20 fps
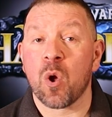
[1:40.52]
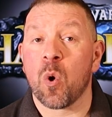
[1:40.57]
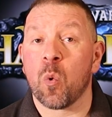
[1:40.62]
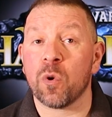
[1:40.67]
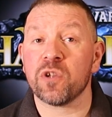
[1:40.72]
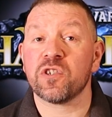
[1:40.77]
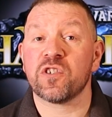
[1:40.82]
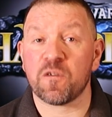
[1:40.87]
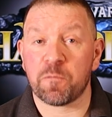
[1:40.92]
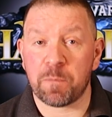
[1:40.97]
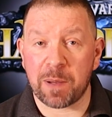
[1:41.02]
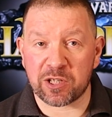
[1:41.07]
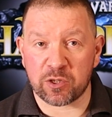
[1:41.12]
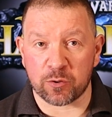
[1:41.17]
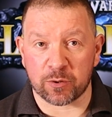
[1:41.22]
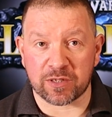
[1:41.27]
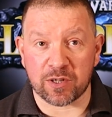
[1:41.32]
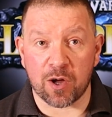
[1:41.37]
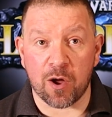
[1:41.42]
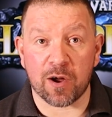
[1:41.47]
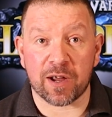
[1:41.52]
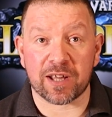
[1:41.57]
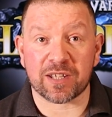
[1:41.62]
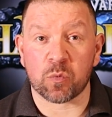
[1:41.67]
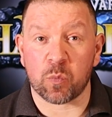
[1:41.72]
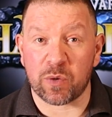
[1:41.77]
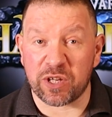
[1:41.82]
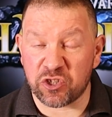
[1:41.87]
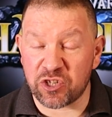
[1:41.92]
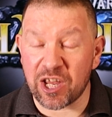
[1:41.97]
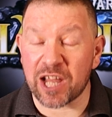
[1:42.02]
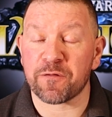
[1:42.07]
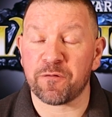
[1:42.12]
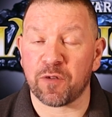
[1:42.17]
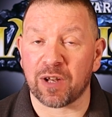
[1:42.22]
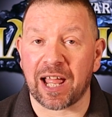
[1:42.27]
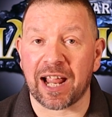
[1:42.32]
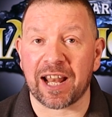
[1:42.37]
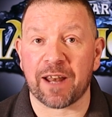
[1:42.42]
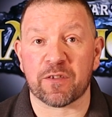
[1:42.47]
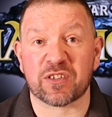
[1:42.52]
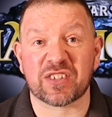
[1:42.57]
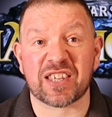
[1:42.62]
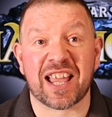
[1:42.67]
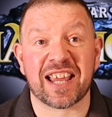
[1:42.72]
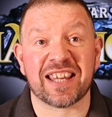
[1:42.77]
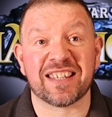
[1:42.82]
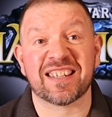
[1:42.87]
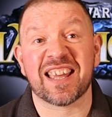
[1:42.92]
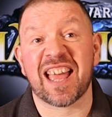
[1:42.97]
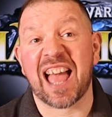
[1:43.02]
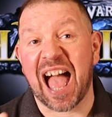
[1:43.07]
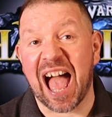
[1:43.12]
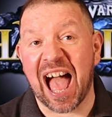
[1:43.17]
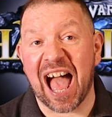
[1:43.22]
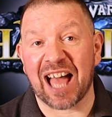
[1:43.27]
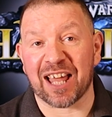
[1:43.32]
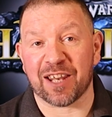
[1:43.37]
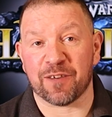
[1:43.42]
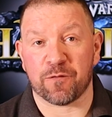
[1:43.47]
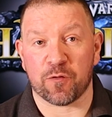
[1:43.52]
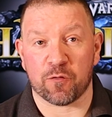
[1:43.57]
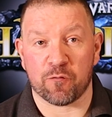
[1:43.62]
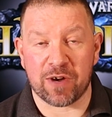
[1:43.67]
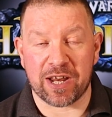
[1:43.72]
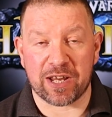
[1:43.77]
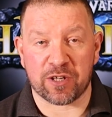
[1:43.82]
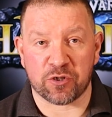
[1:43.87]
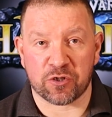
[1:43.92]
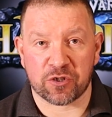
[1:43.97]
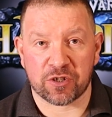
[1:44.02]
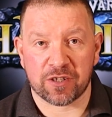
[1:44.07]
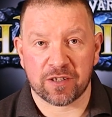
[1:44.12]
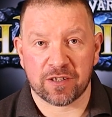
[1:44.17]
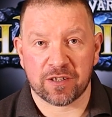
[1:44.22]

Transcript: Once you've picked your target, we check for line of sight and for range.